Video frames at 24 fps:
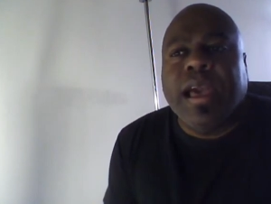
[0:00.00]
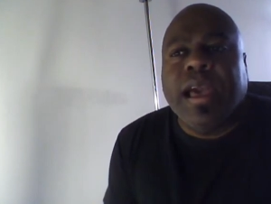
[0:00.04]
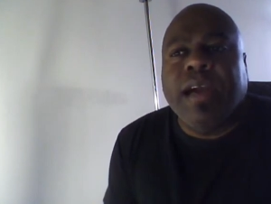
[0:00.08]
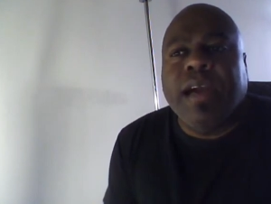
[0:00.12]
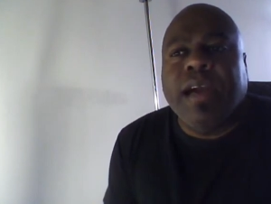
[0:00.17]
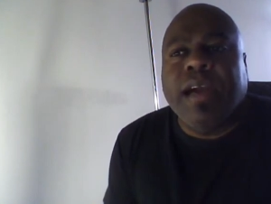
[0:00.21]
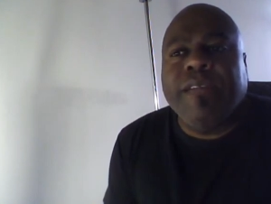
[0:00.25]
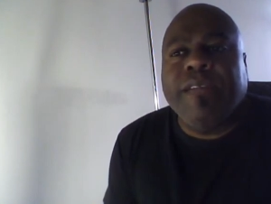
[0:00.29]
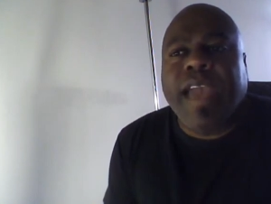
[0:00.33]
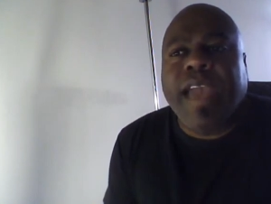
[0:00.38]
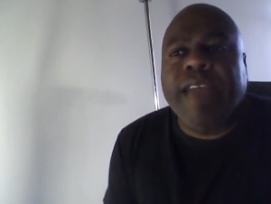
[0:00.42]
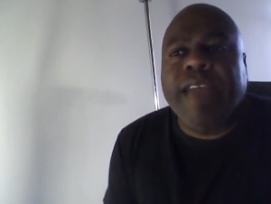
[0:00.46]

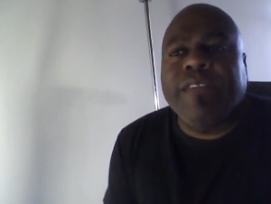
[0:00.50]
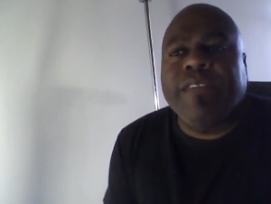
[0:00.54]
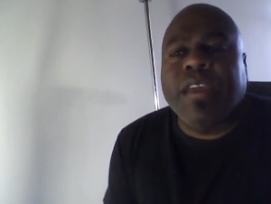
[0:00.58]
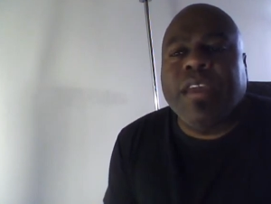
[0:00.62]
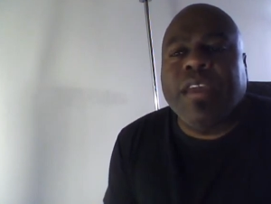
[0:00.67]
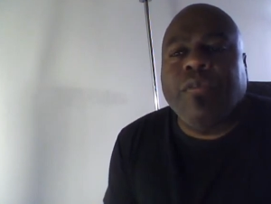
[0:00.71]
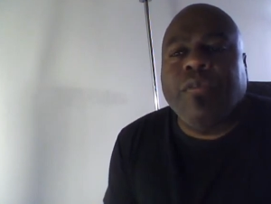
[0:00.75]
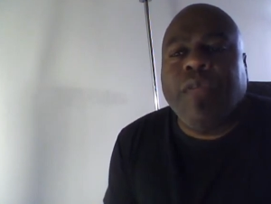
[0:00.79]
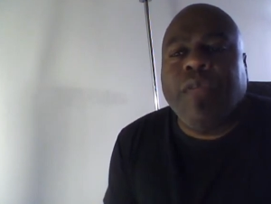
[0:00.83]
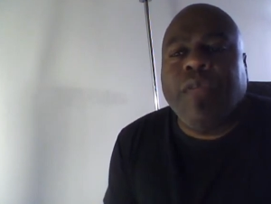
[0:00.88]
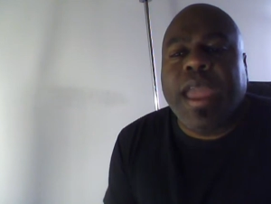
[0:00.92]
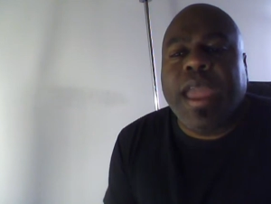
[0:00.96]
of
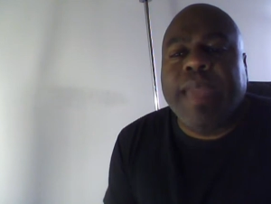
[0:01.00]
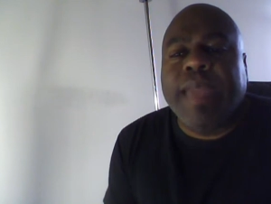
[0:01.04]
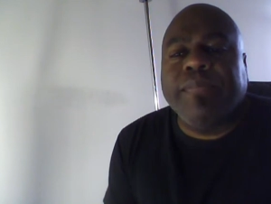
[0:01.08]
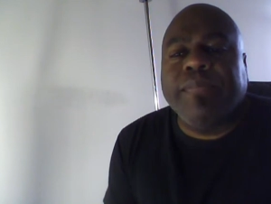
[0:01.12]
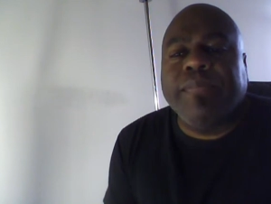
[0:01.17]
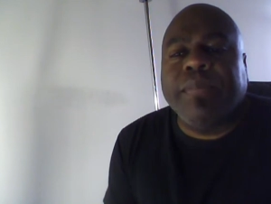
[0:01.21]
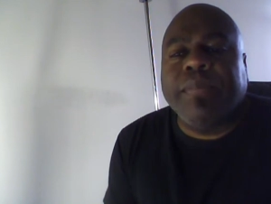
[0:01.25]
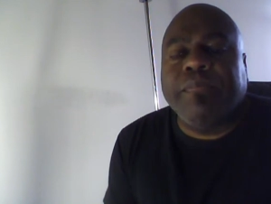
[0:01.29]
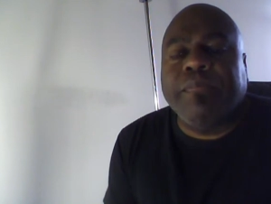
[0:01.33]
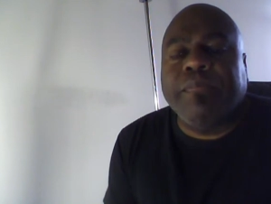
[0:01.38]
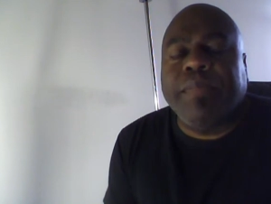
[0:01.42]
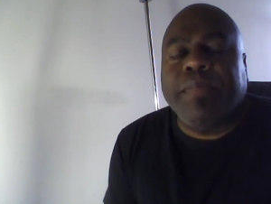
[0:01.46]
having
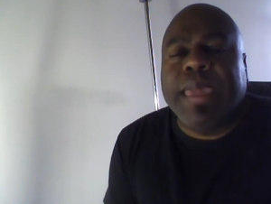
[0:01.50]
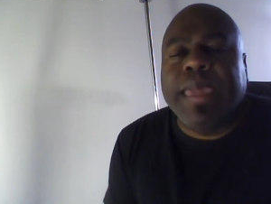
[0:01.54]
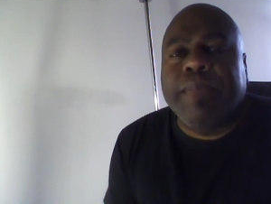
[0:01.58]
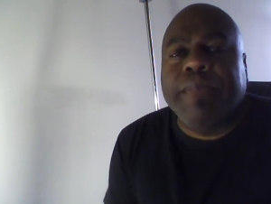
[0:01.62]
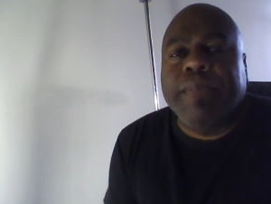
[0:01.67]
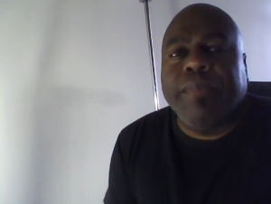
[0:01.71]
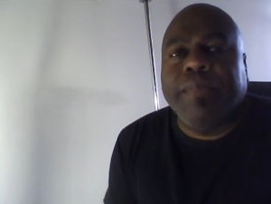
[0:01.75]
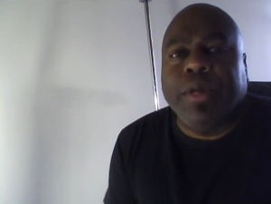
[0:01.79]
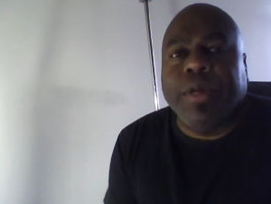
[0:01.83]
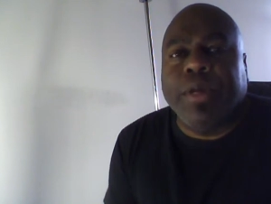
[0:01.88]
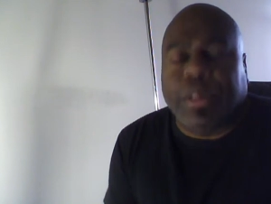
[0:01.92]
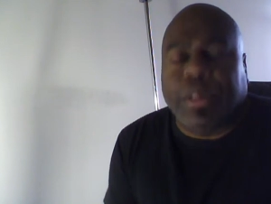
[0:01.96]
raped
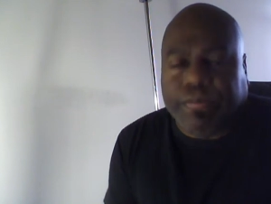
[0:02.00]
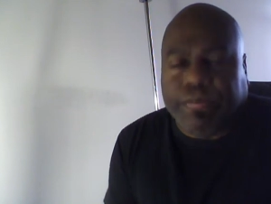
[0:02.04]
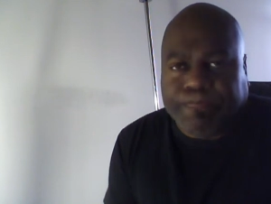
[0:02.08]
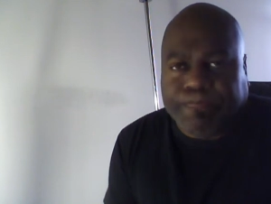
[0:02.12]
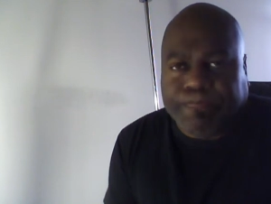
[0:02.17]
people.